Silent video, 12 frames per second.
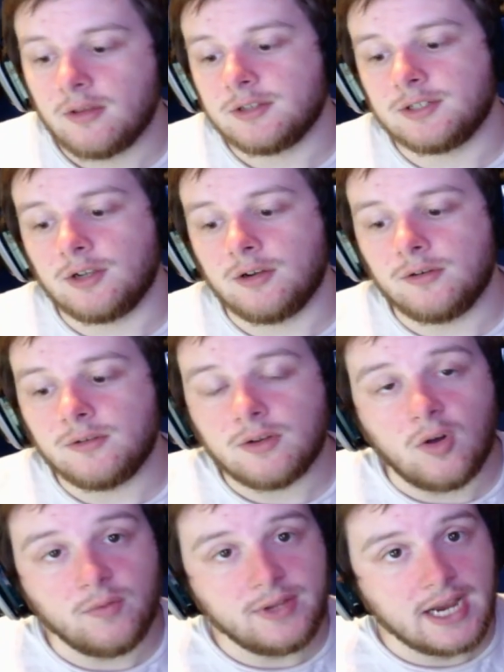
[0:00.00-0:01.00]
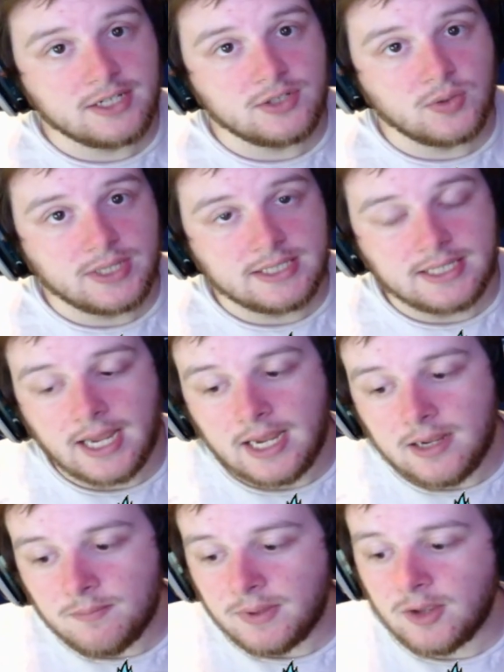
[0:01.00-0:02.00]
So, hope you guys enjoyed this
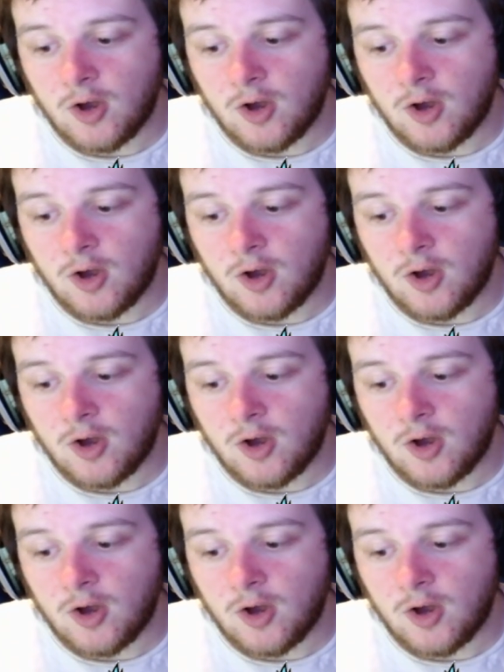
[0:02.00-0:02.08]
game.